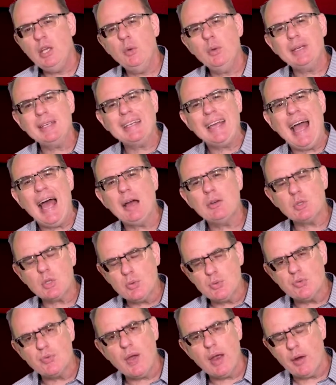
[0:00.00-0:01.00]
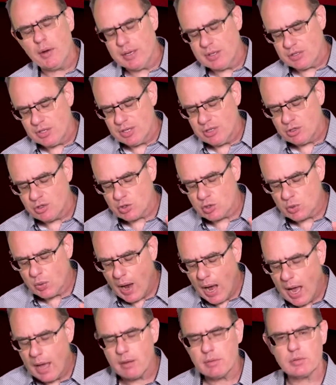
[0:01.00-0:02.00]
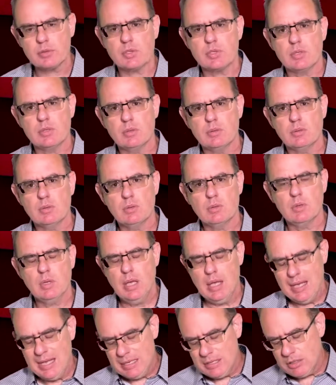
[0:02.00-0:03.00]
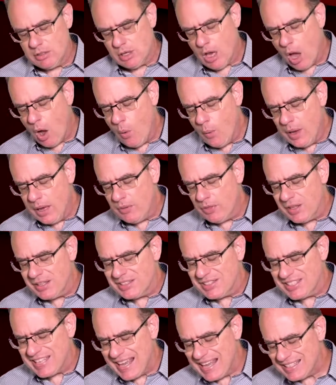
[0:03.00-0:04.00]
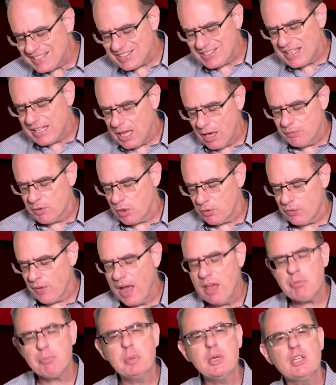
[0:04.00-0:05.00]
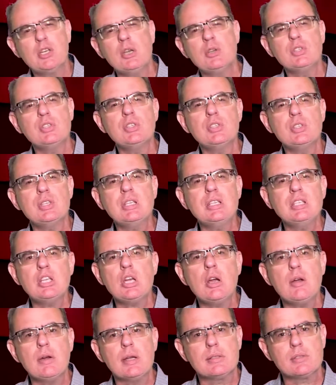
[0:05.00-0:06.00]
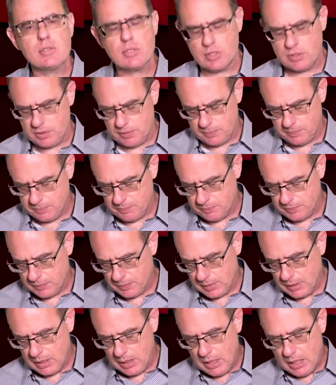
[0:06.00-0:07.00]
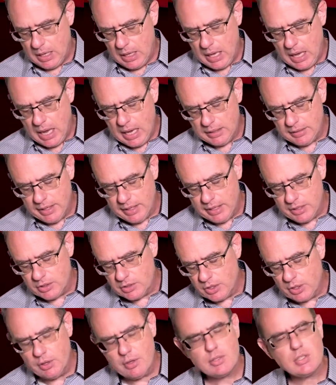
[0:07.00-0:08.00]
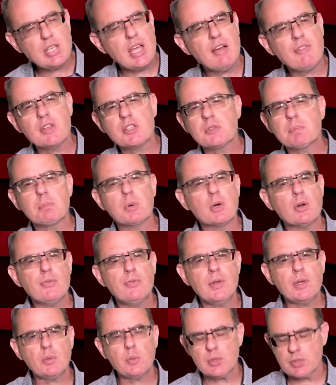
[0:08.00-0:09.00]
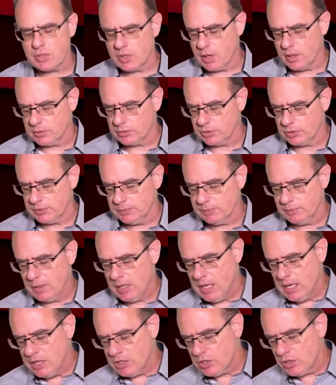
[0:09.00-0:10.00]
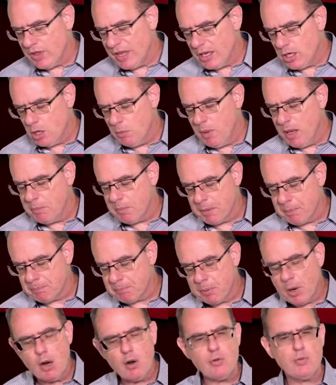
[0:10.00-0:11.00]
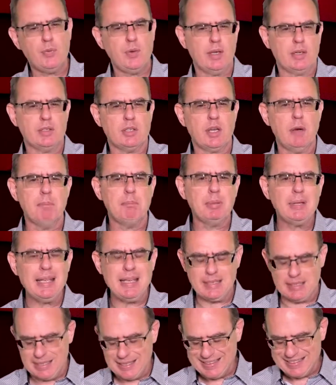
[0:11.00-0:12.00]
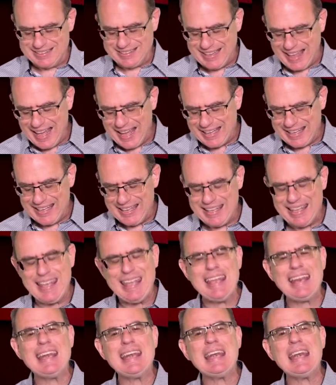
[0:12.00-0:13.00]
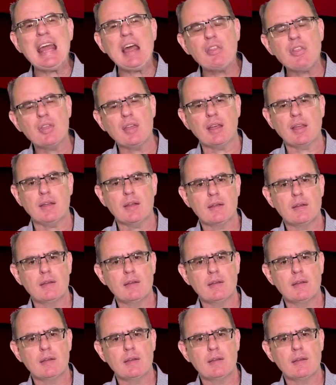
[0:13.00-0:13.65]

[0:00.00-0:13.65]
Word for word: you encounter various trials, knowing the testing of your faith produces endurance. And let endurance have its perfect result, so that you may be perfect, complete, lacking in nothing